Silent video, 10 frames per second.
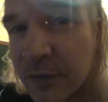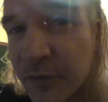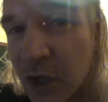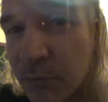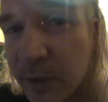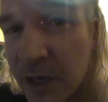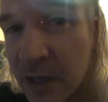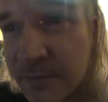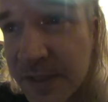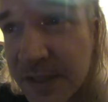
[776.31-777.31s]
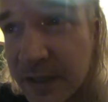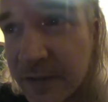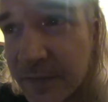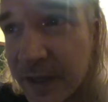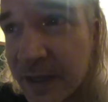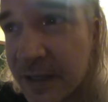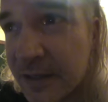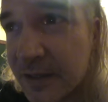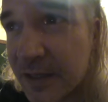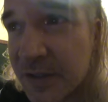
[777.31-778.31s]
of All Bombs,
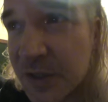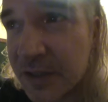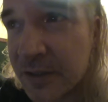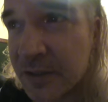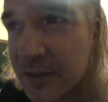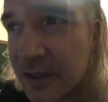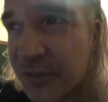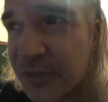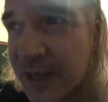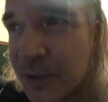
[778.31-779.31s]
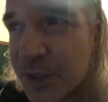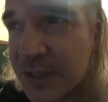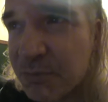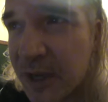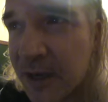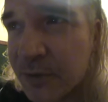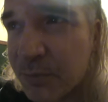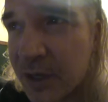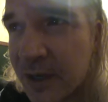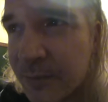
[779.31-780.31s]
and it's a 1,000-pound
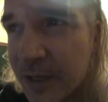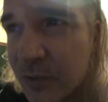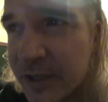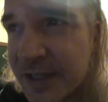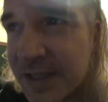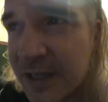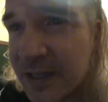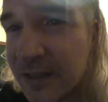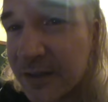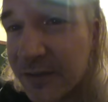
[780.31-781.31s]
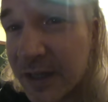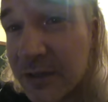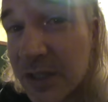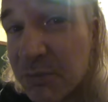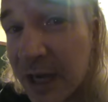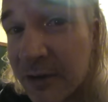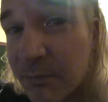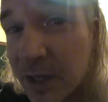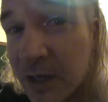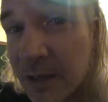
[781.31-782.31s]
bomb, I want to say. 1,000-pound
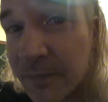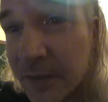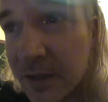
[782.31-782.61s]
bomb